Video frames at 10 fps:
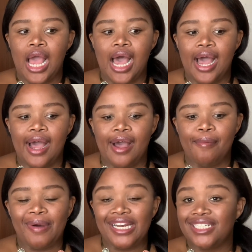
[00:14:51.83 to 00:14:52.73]

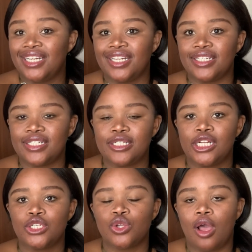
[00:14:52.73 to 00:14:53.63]
But it didn't.
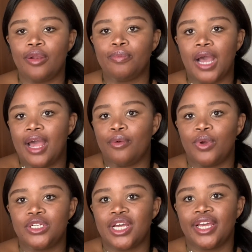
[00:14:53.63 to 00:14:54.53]
So I
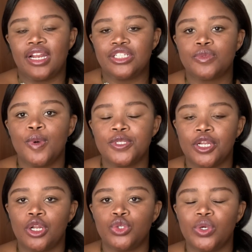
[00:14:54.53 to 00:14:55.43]
went ahead and just posted
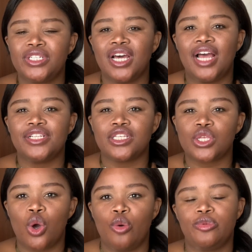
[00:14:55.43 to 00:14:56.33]
it on Twitter and just
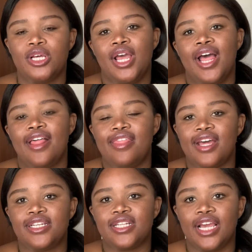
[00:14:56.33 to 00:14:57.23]
hoped
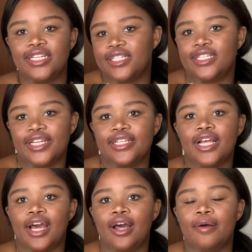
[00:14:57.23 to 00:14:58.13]
that it did
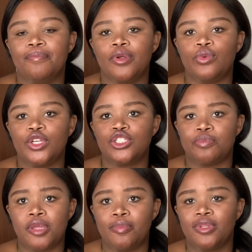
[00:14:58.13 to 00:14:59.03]
reach the
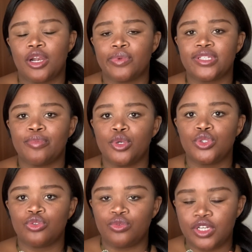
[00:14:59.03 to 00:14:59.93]
people that it was supposed
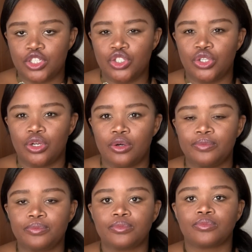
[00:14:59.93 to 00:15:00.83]
to reach, you
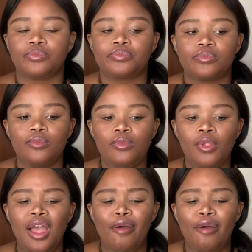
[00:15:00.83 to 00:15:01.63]
know.